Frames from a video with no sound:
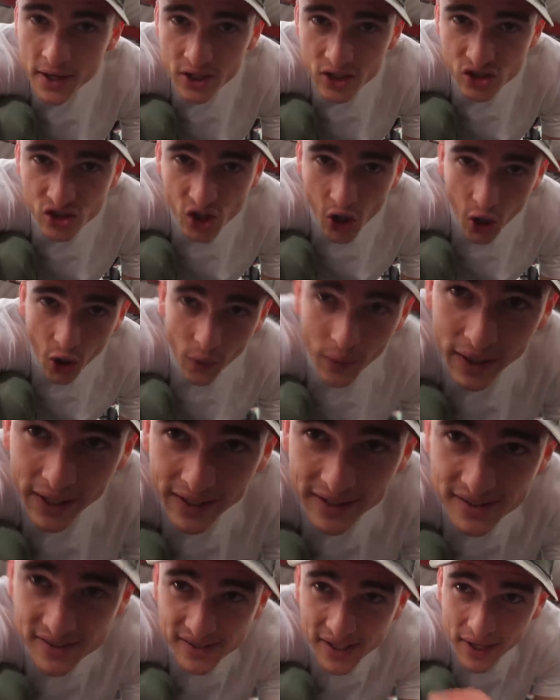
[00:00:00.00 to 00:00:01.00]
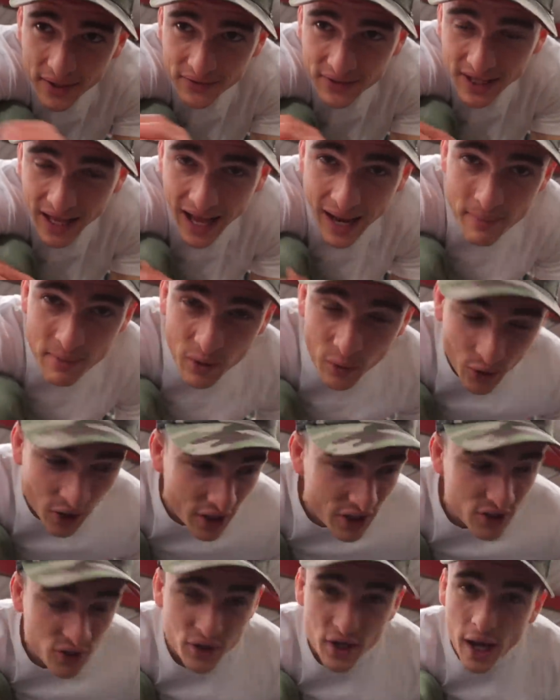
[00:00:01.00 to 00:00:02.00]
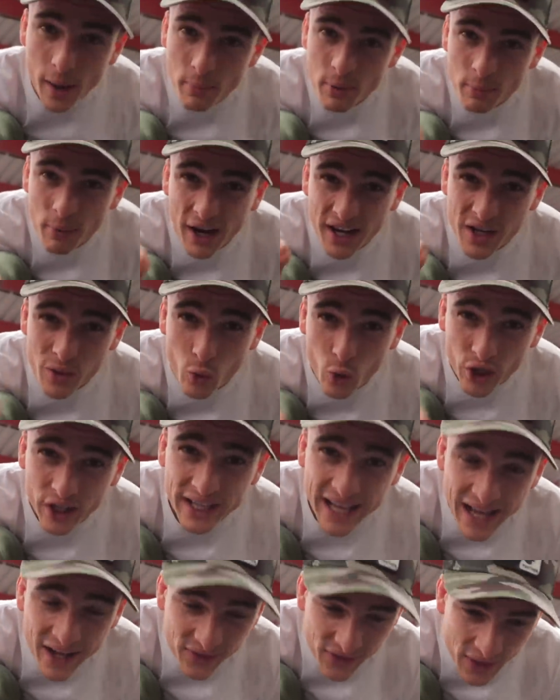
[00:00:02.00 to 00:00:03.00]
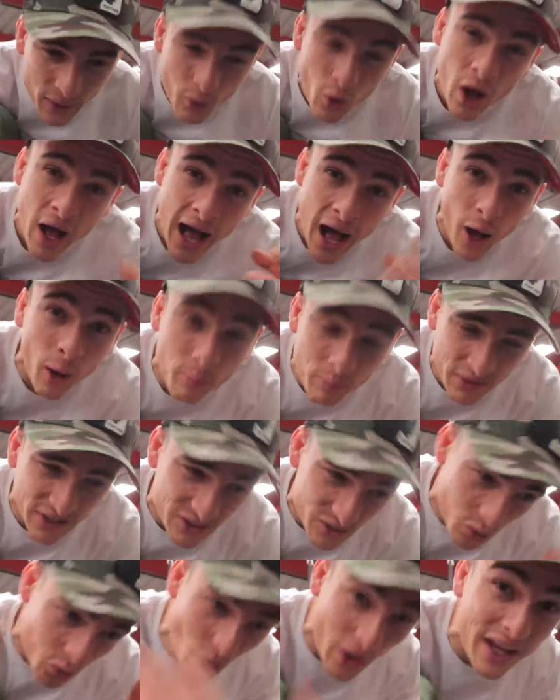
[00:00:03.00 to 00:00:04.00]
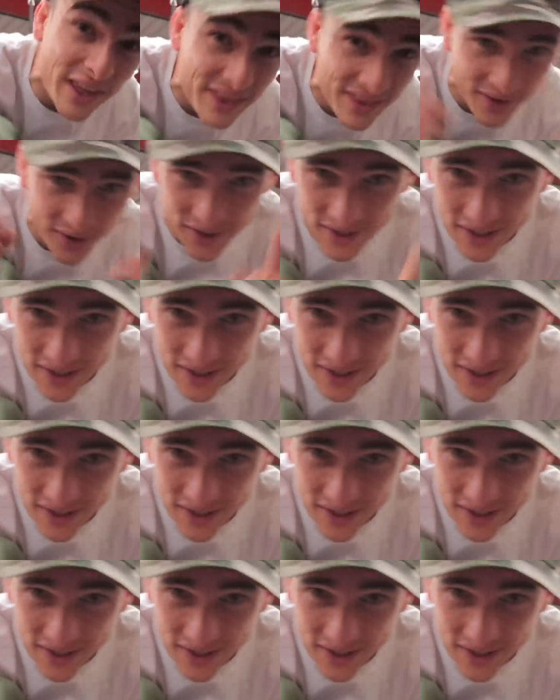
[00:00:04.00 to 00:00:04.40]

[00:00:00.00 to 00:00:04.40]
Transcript: So instead of climbing, we're gonna do an upper body workout that will help us with our